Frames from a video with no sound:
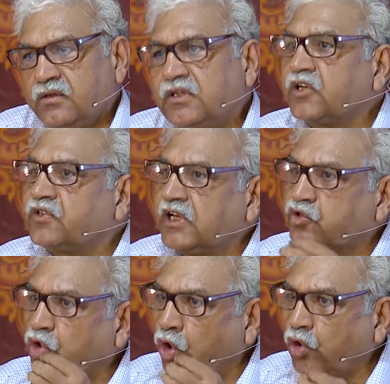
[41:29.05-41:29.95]
Just
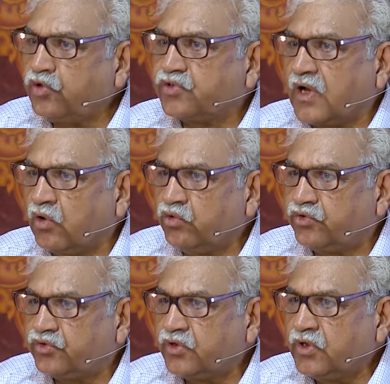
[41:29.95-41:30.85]
as all sounds,
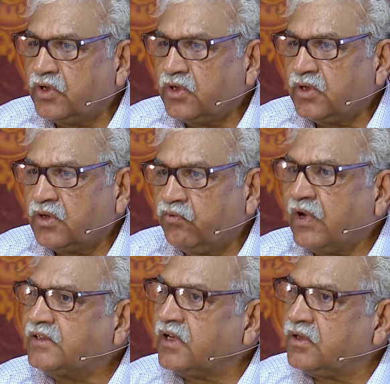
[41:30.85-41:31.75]

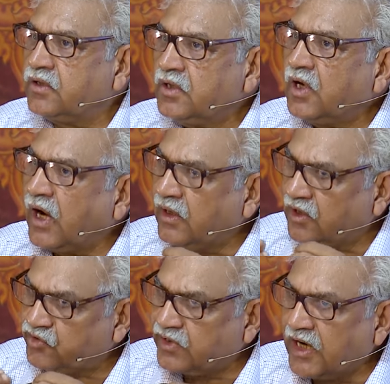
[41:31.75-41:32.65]
whether
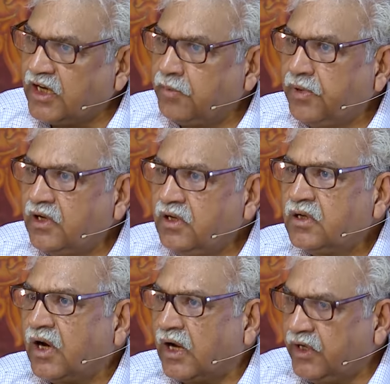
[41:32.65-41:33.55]
understandable,
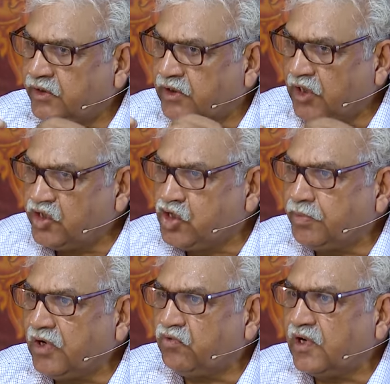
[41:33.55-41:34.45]

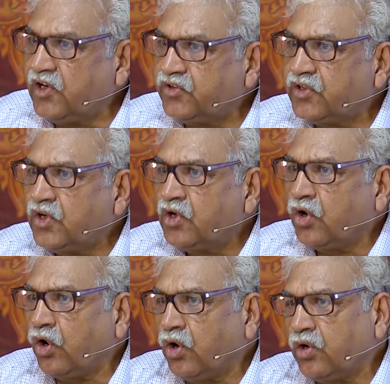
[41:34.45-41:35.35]
intelligible words,
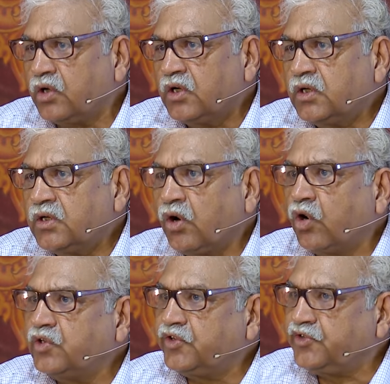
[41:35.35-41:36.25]
or
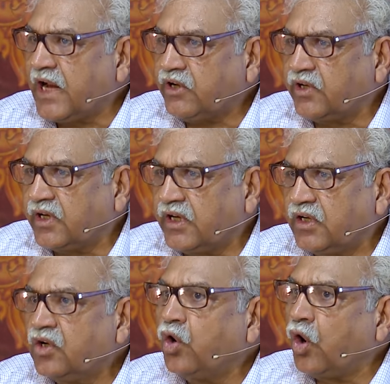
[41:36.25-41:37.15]
the chattering
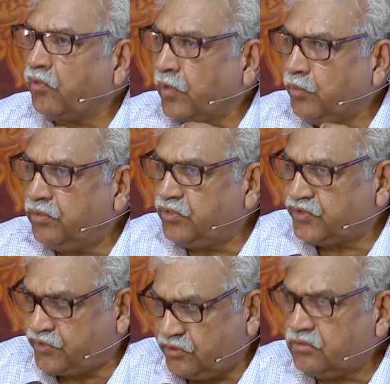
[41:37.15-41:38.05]
of
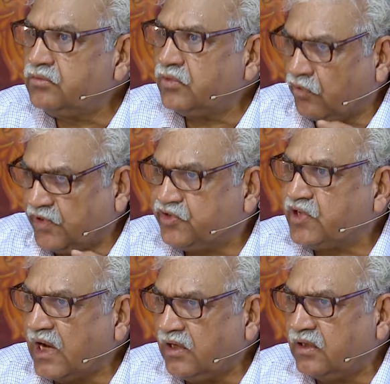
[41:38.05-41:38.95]
a
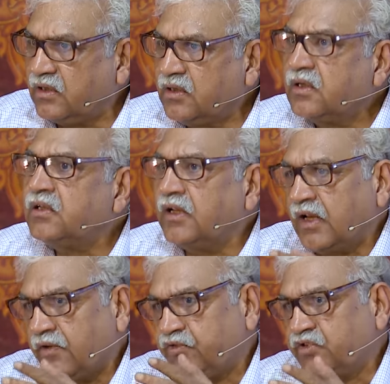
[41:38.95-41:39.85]
child, they
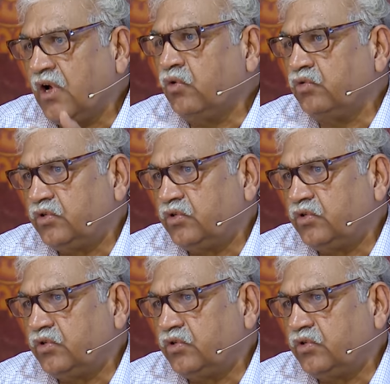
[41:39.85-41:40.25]
have sound.